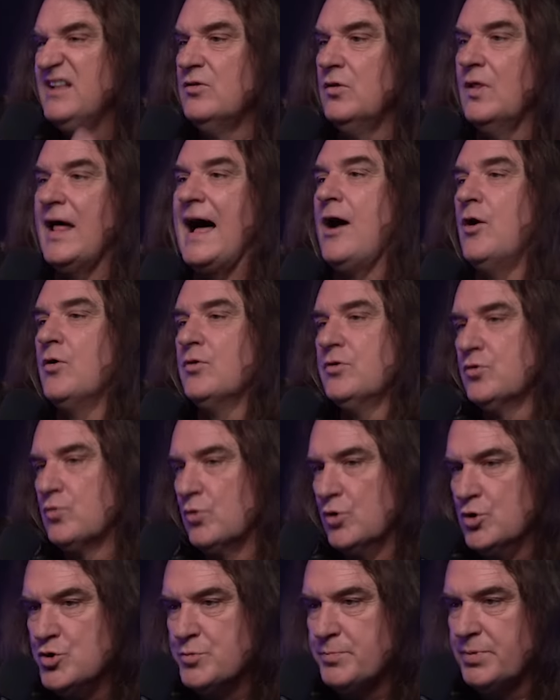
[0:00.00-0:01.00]
loud
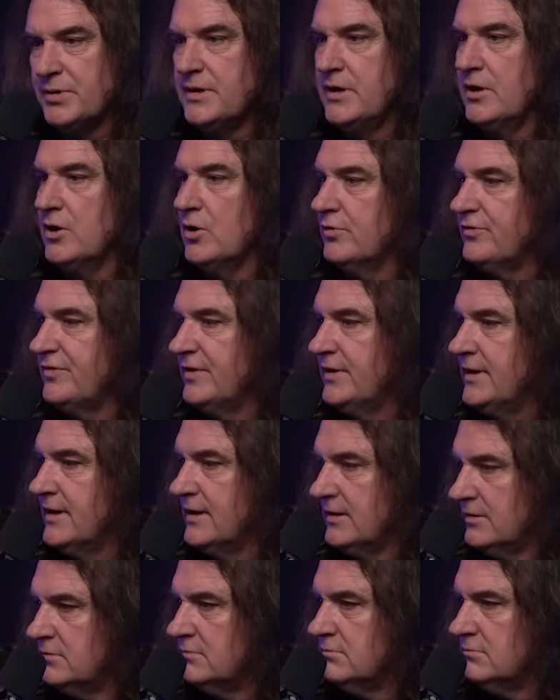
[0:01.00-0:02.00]
group, you know, to
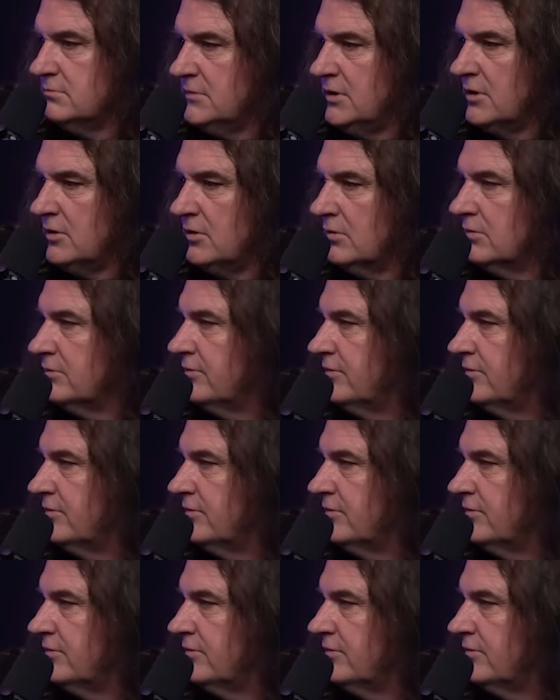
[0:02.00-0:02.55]
get you know,